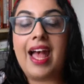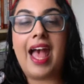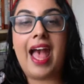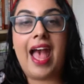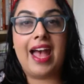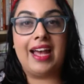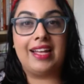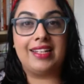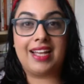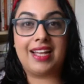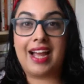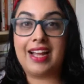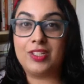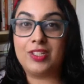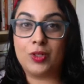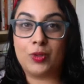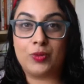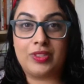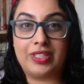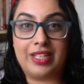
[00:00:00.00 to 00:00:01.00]
And I
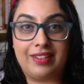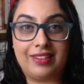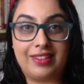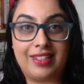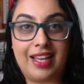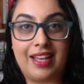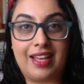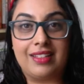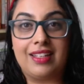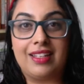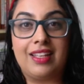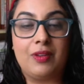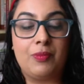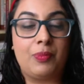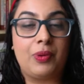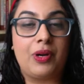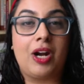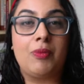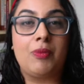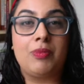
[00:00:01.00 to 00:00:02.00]
don't doubt that. It
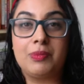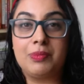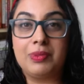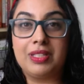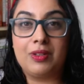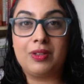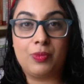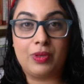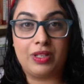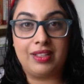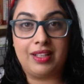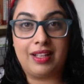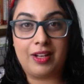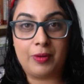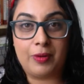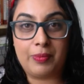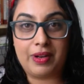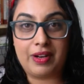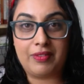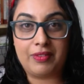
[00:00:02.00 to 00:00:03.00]
probably will
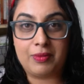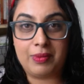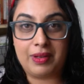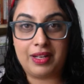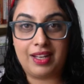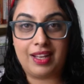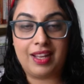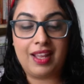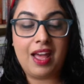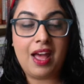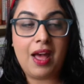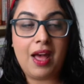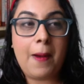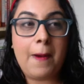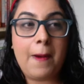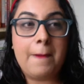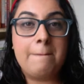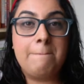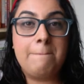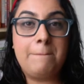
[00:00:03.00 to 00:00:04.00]
help everybody.
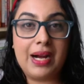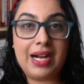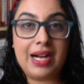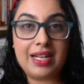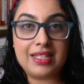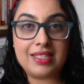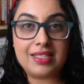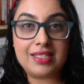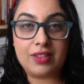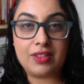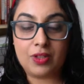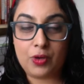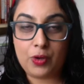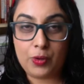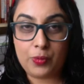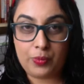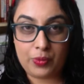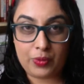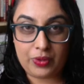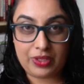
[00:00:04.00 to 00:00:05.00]
But the
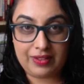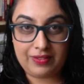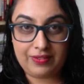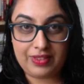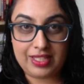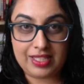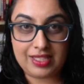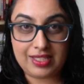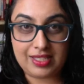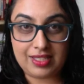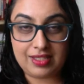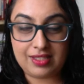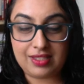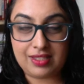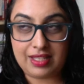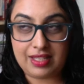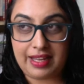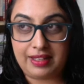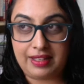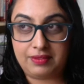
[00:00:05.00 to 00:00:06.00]
whole point of this is
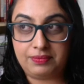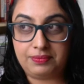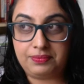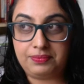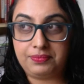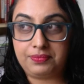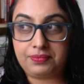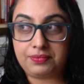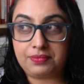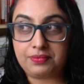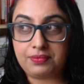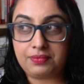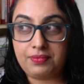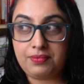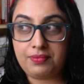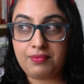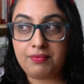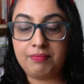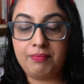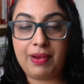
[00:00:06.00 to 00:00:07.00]
that
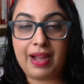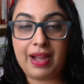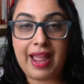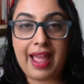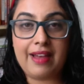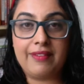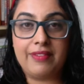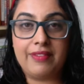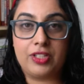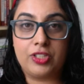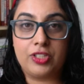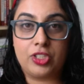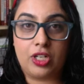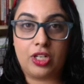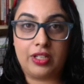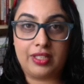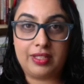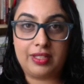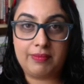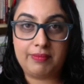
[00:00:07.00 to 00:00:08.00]
by having a
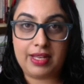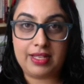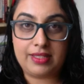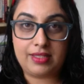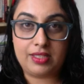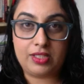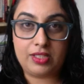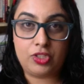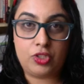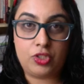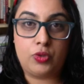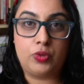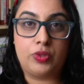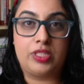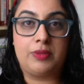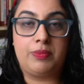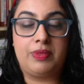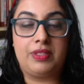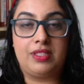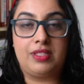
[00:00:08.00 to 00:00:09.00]
targeted message to a
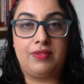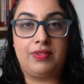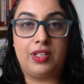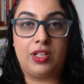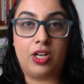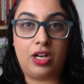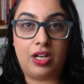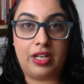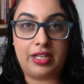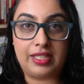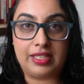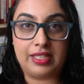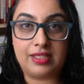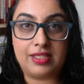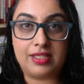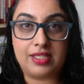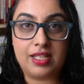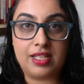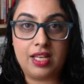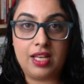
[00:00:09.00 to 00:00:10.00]
specific
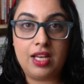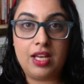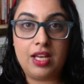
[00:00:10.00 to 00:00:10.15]
audience,